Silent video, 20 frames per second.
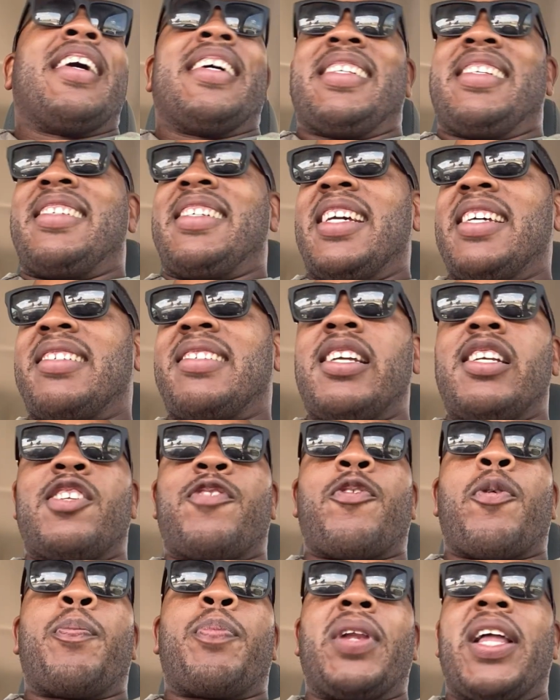assistance
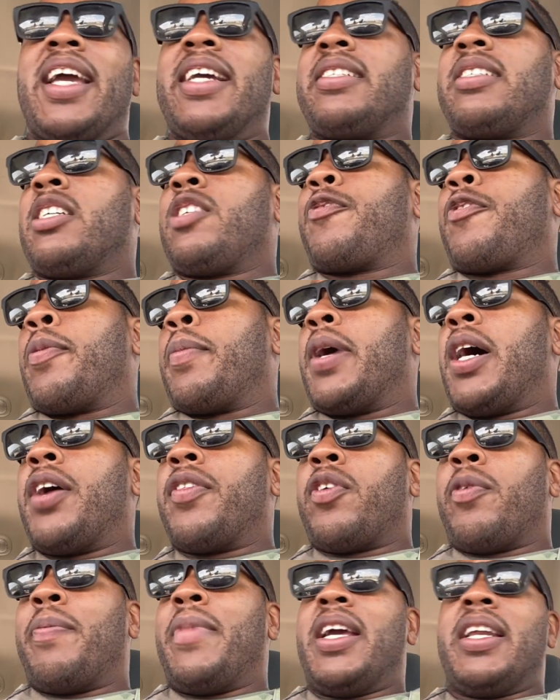from places from
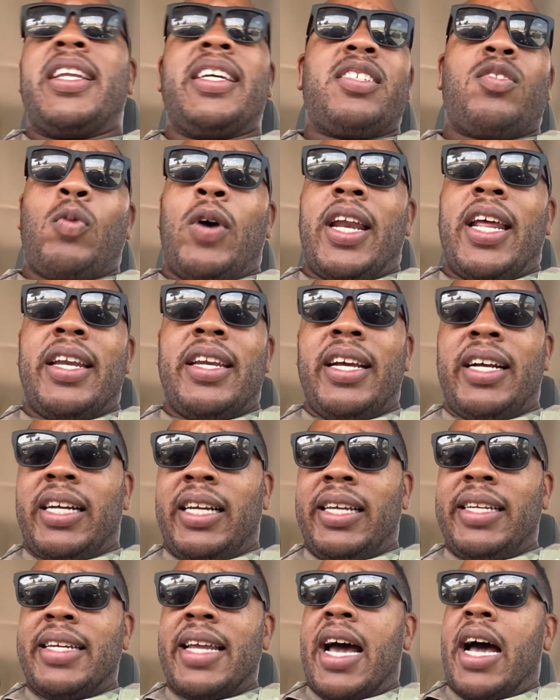other men. This is why they
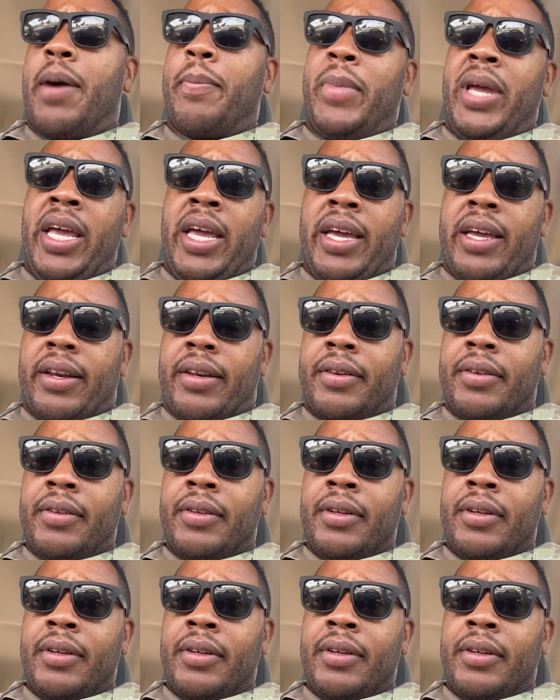nickel and dime men.